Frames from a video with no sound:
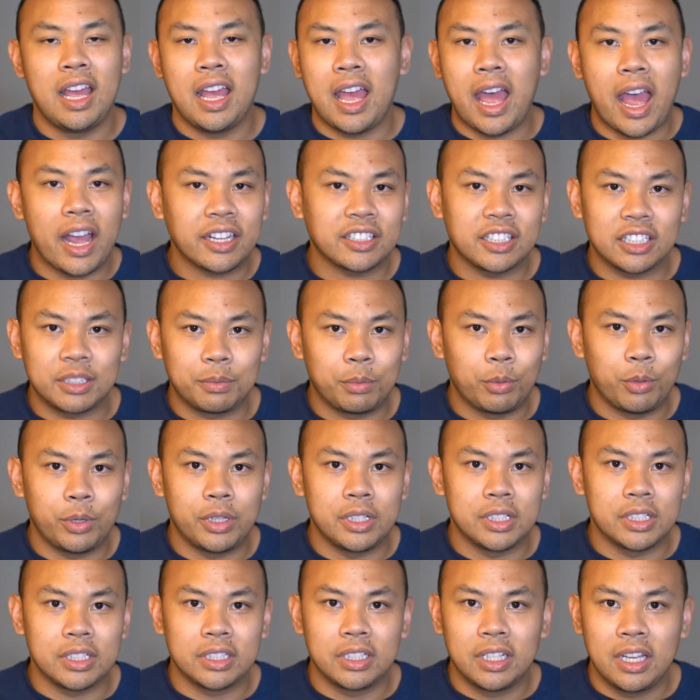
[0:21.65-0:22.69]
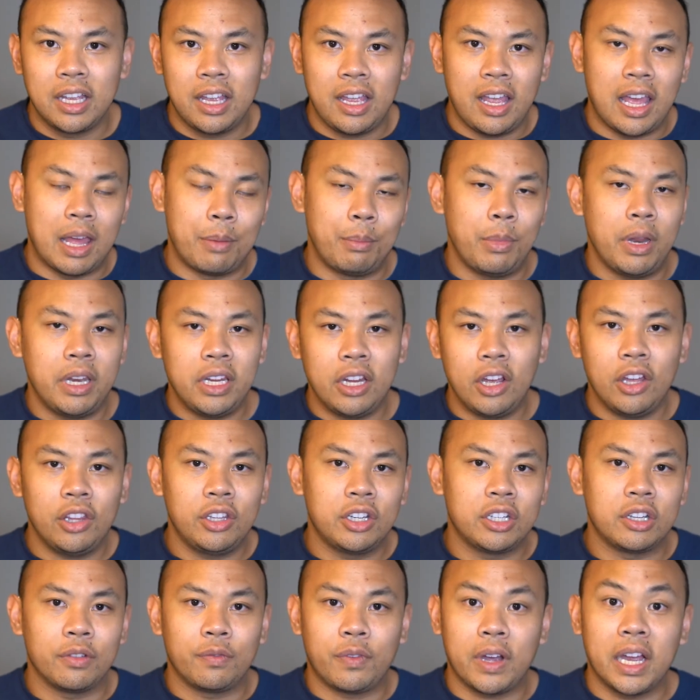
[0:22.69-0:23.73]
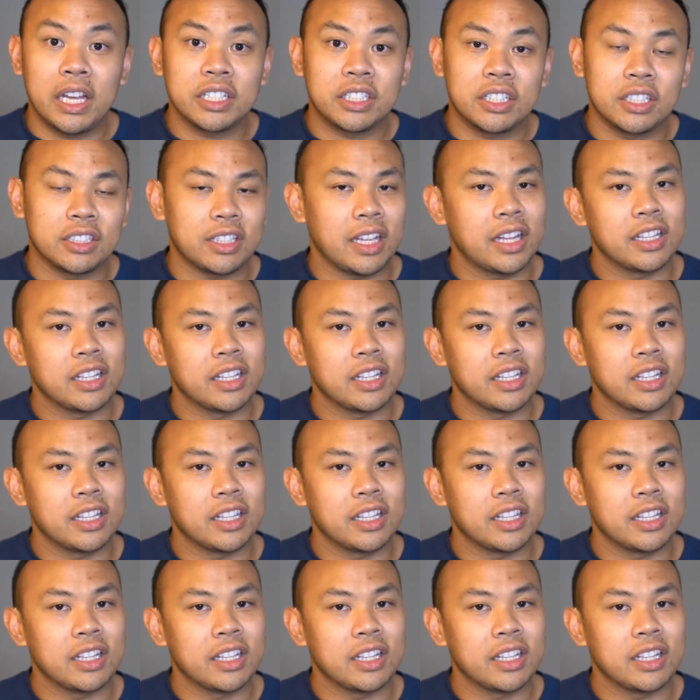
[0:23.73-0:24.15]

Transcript: access points, and many other devices